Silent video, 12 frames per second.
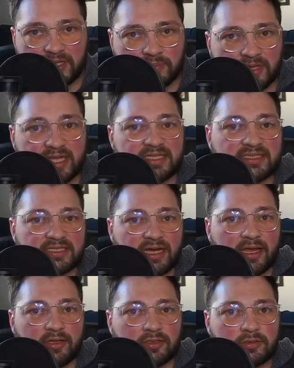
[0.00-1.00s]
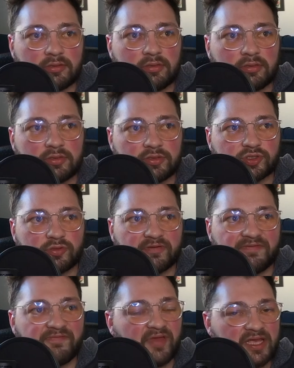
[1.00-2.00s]
playstyle sort of
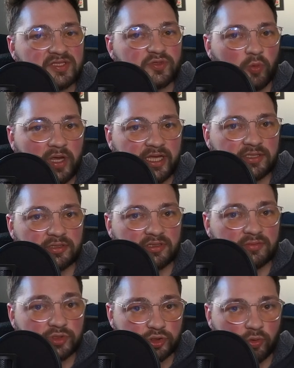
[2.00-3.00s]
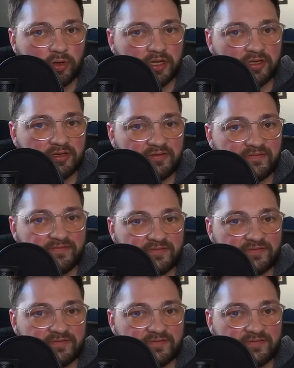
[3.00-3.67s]
fades away during the majority of